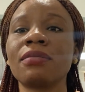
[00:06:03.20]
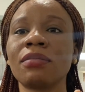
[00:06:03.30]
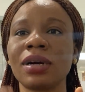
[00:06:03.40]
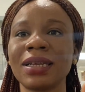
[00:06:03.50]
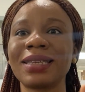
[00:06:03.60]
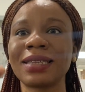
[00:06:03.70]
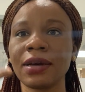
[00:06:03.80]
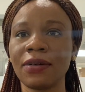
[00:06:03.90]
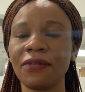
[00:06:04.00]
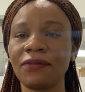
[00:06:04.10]

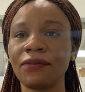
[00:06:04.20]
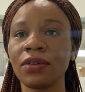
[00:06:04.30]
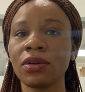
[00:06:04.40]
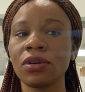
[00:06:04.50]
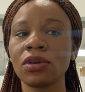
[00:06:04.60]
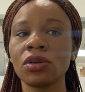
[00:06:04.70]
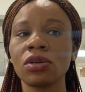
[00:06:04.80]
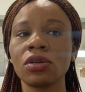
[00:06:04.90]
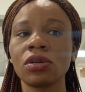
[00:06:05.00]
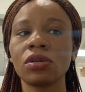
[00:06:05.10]
myself,
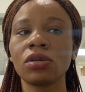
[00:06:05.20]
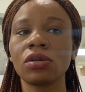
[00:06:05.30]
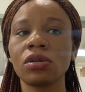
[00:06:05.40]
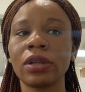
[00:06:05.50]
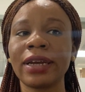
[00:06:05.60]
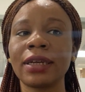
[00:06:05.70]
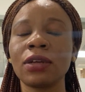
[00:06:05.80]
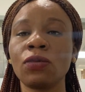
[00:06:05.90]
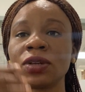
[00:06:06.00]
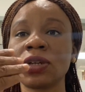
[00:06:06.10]
like it
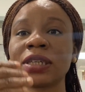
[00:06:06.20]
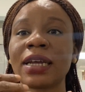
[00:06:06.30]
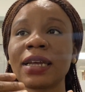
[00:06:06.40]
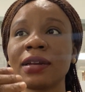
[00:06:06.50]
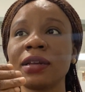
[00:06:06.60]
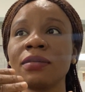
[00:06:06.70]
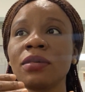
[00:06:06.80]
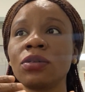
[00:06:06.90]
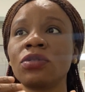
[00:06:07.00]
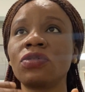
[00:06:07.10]
was just like an
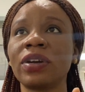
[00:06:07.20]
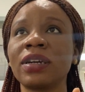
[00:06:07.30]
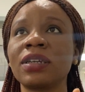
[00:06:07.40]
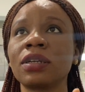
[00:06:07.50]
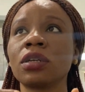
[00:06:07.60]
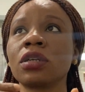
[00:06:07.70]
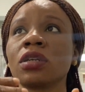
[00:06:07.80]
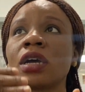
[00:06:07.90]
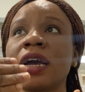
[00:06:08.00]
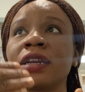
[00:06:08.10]
email thread.
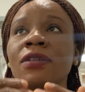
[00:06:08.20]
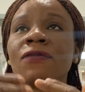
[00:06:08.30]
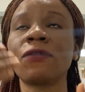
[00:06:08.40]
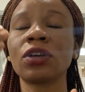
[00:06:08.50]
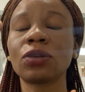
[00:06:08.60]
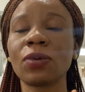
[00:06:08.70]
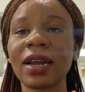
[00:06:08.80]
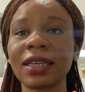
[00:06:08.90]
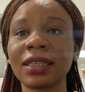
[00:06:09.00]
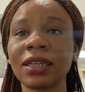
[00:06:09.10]
The first one I
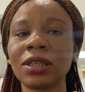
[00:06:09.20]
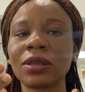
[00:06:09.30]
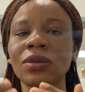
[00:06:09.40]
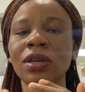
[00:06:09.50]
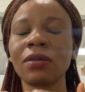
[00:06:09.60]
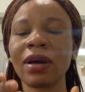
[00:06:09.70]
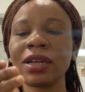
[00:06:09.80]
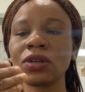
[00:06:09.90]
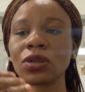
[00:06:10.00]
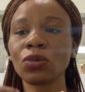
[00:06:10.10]
sent to him, I
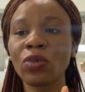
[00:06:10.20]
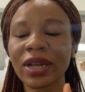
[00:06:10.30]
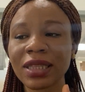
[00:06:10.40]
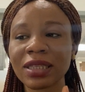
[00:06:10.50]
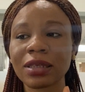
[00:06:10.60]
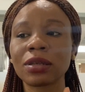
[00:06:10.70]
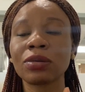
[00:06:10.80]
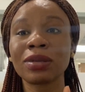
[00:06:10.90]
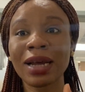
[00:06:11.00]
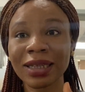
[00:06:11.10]
just went to
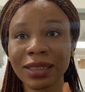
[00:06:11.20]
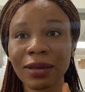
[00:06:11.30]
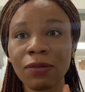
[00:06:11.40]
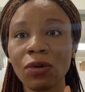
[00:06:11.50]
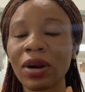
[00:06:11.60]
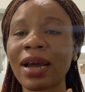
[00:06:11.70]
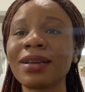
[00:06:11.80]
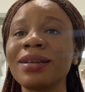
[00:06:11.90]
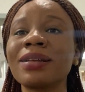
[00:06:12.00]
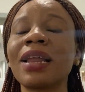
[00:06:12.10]
that same one. I
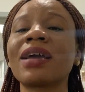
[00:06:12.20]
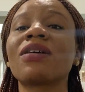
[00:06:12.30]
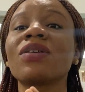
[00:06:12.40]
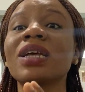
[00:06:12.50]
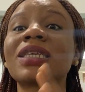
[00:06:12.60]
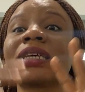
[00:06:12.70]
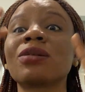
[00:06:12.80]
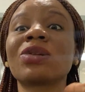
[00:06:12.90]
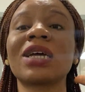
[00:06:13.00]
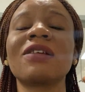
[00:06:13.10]
didn't like create a
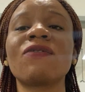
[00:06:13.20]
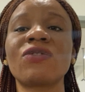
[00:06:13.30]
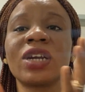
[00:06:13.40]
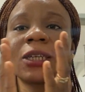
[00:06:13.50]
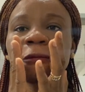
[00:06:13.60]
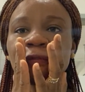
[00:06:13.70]
totally fresh